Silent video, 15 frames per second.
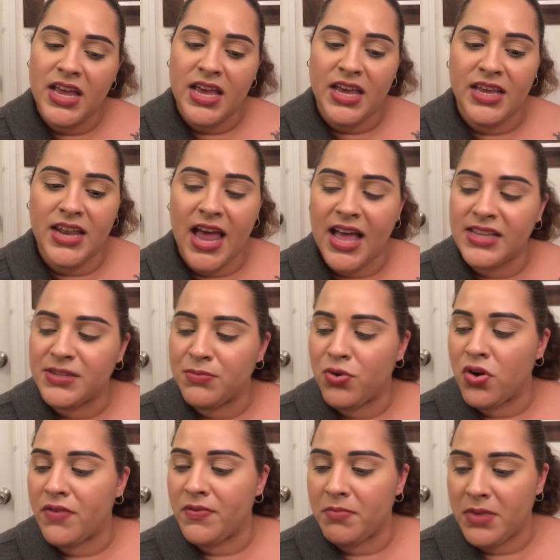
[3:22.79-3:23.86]
It has
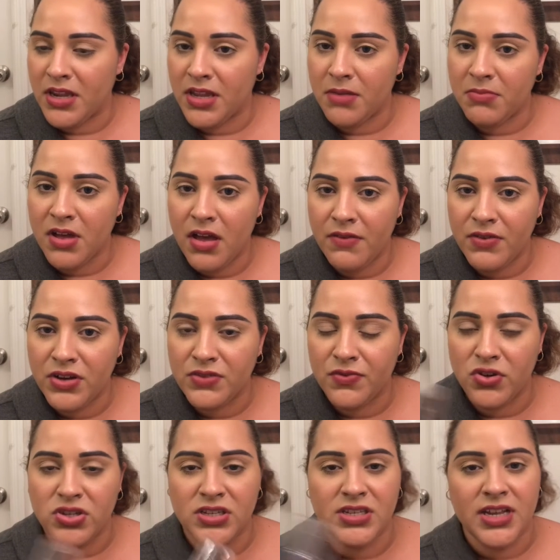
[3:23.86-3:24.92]
more of a medium coverage
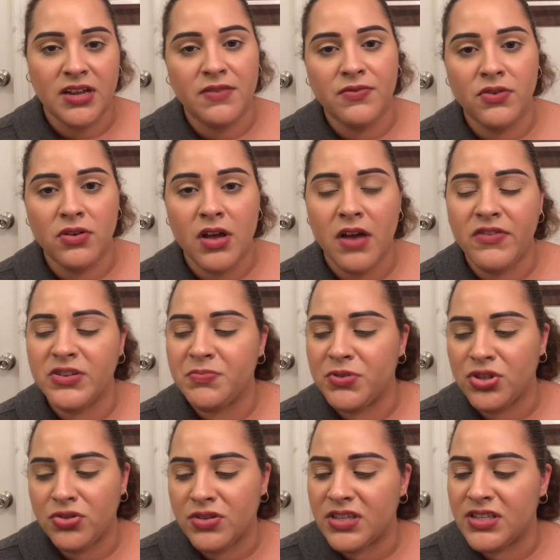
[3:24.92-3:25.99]
versus like a full coverage,
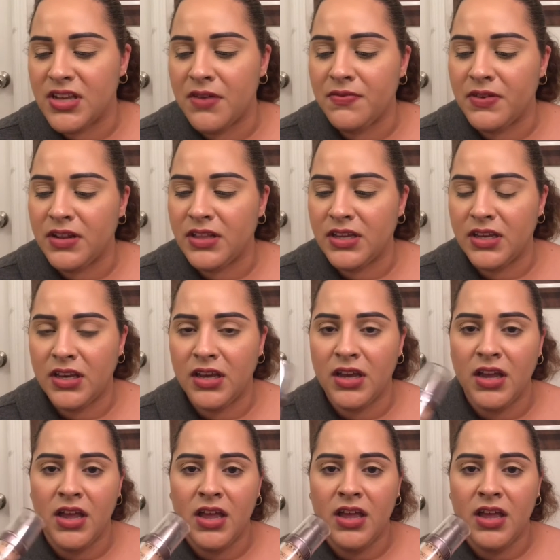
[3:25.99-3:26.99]
but you can definitely